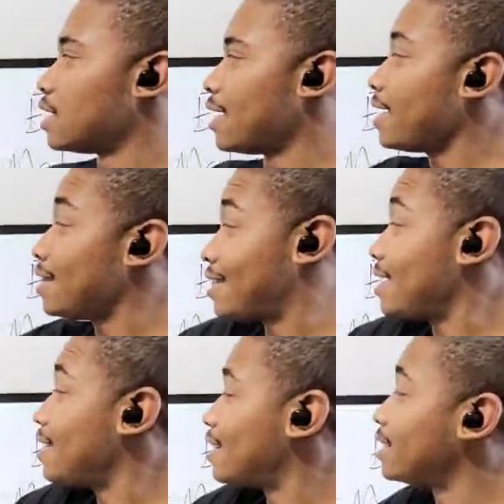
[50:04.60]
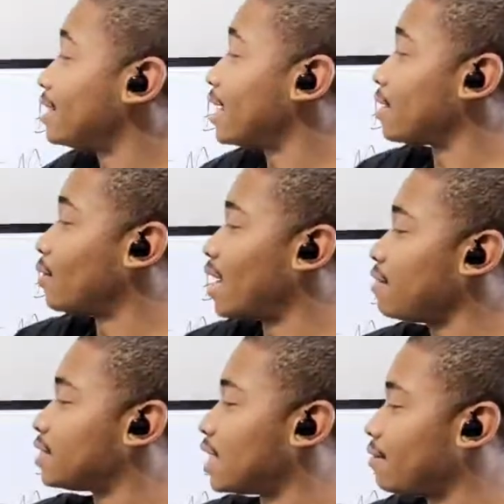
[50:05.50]
And then this on
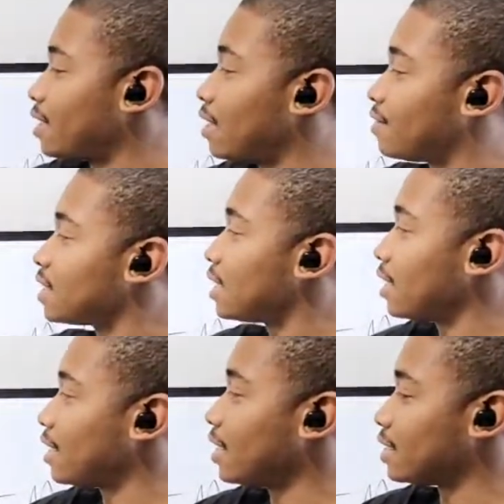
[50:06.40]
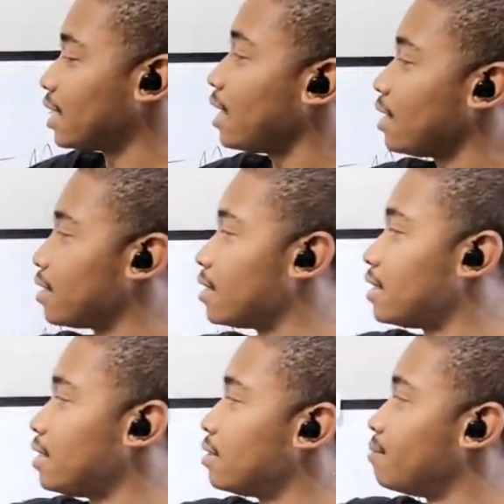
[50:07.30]
f7, if this knight cannot take,
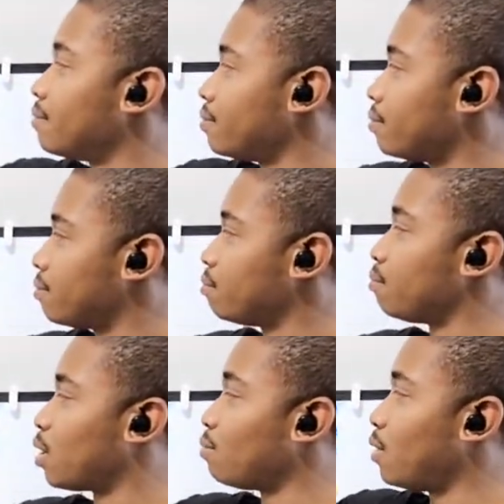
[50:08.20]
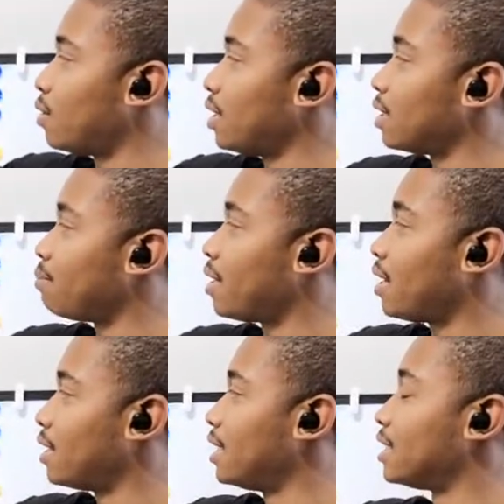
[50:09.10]
then promoting the
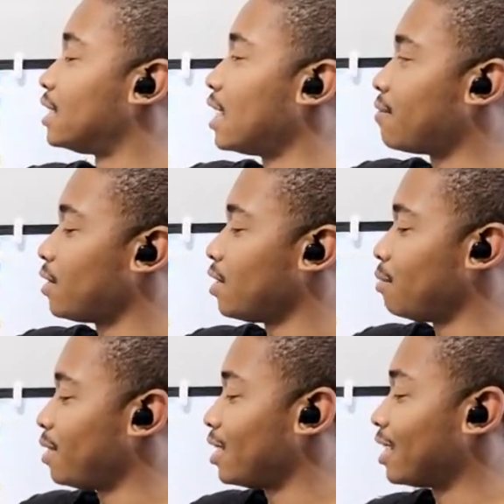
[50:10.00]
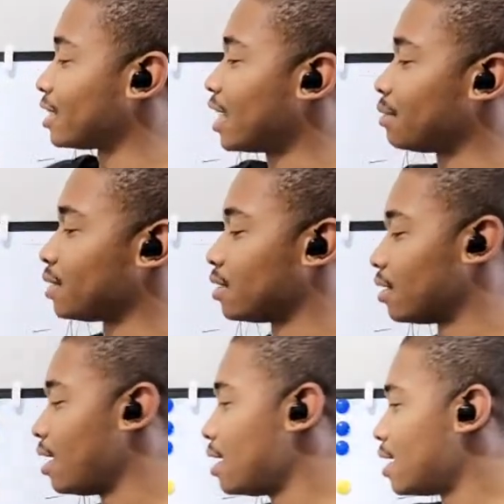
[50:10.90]
pawn is definitely going to be the next option.
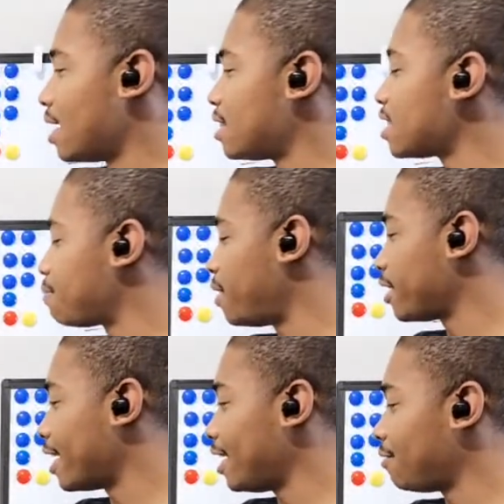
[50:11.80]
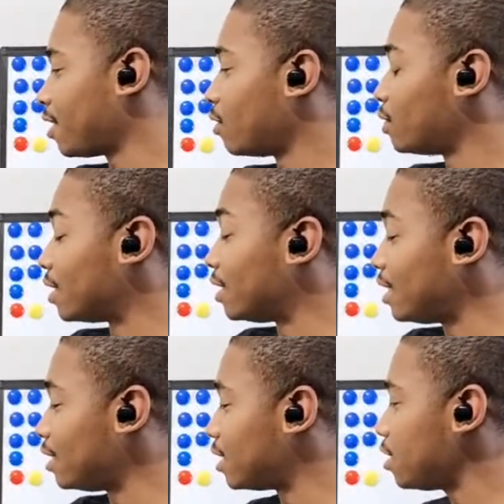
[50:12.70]
And this pawn can't even go to
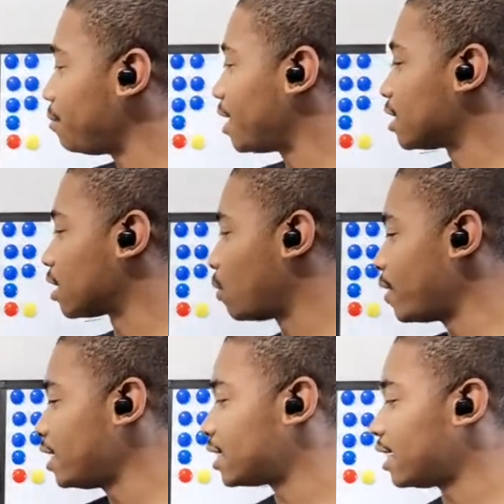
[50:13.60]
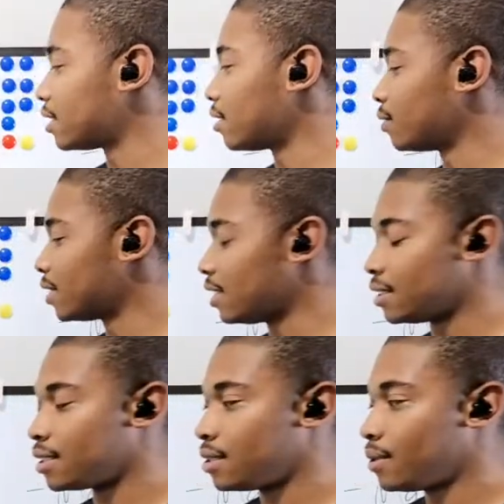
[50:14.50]
d2 because queen takes on
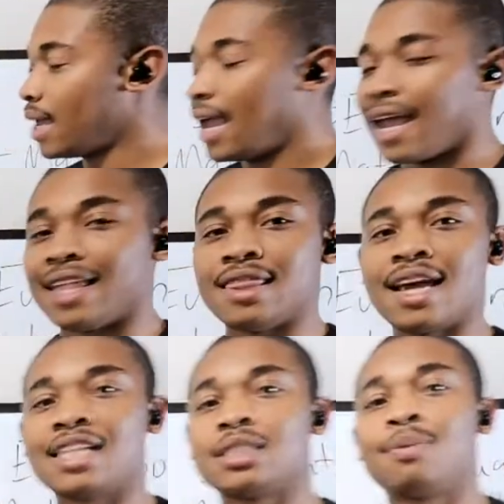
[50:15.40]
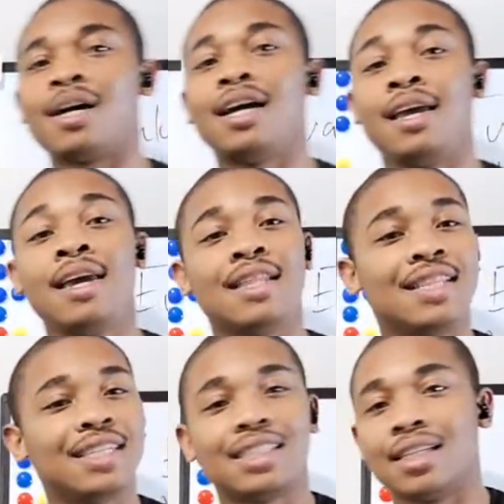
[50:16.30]
d2. And that's why
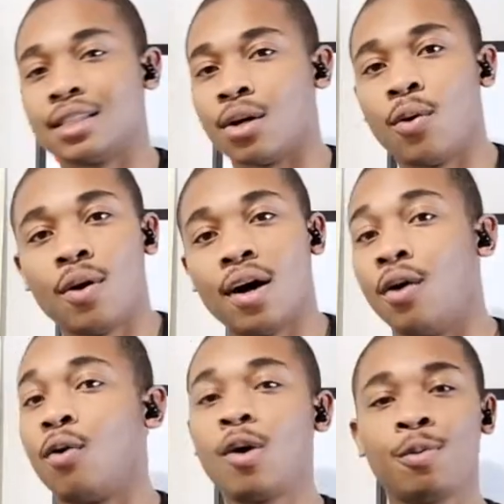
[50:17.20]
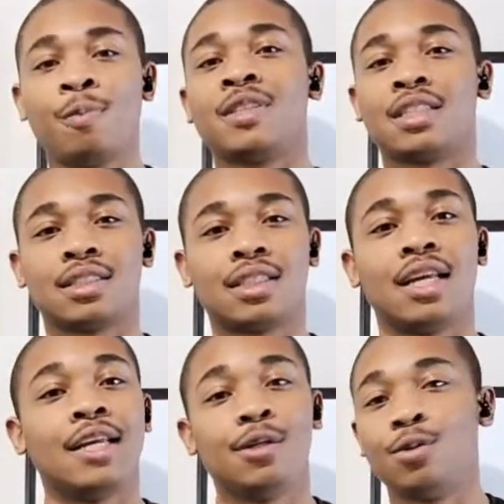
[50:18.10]
this is a horrible
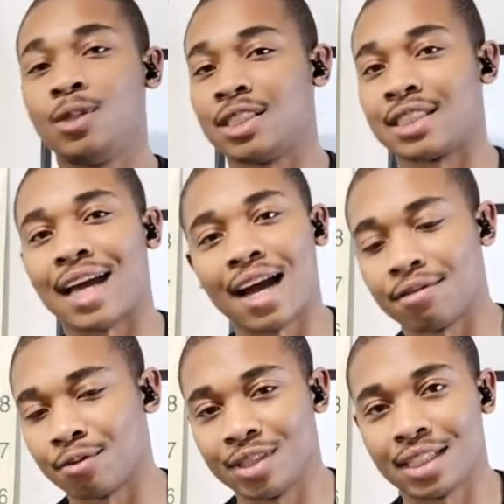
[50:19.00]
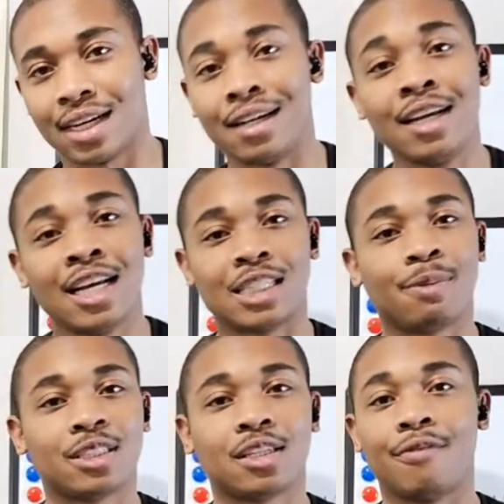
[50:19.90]
position and you will just have to resign,
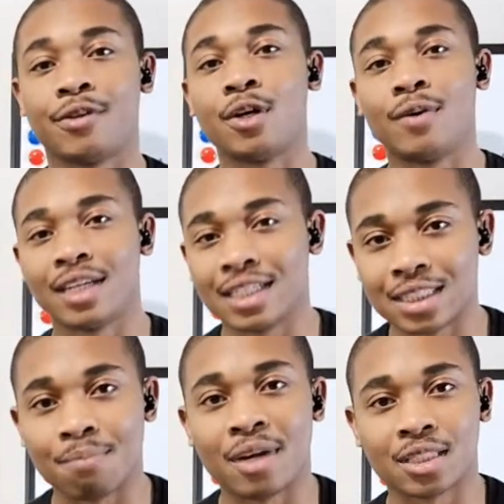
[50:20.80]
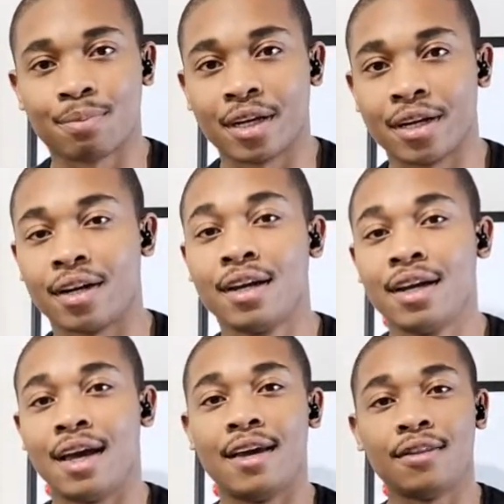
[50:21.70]
especially if you're going against the best player
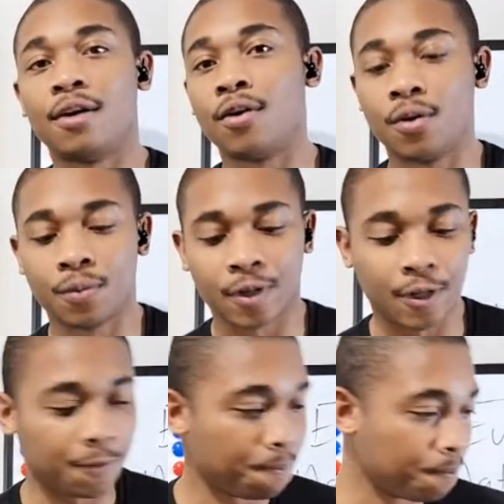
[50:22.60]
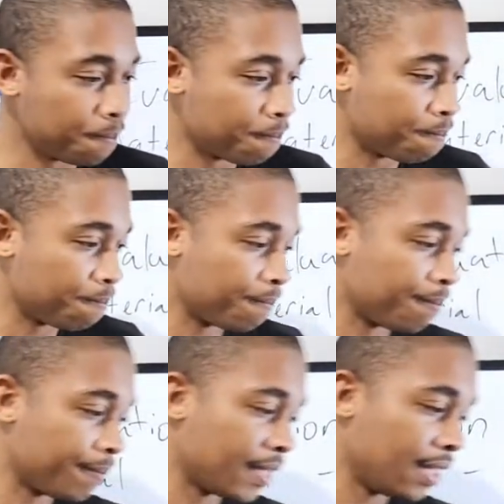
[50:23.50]
in the whole world.
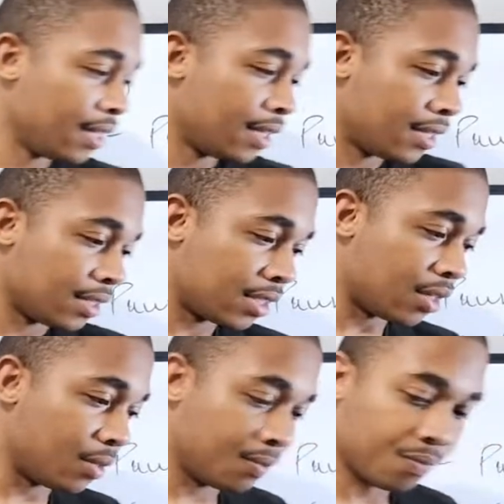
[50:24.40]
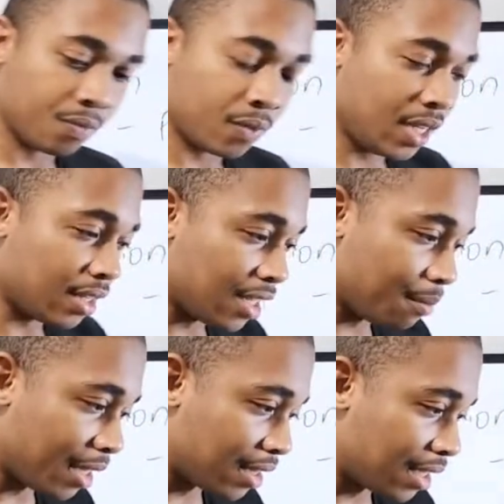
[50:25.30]
So what do y'all think
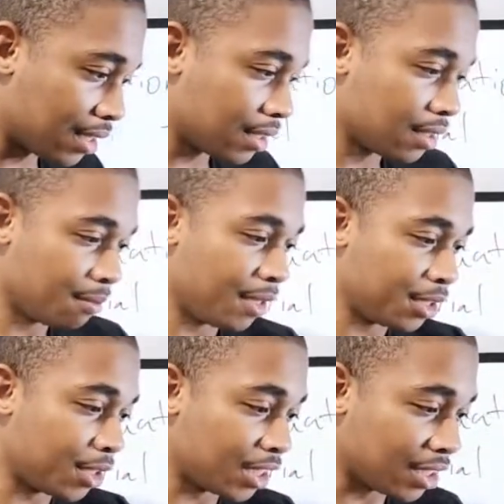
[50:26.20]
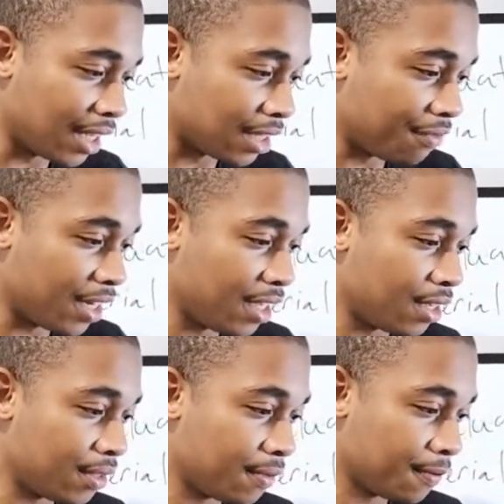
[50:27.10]
about this? Make sure that you like the
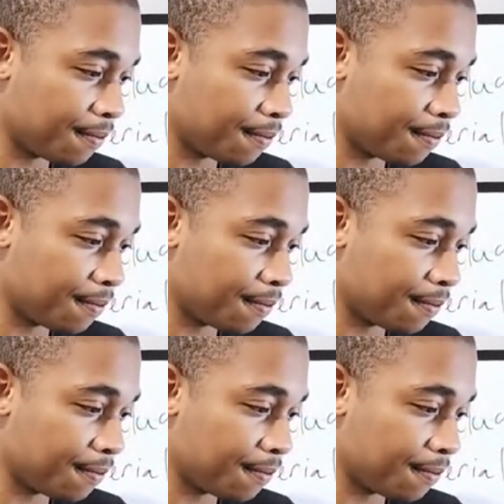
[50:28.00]
video.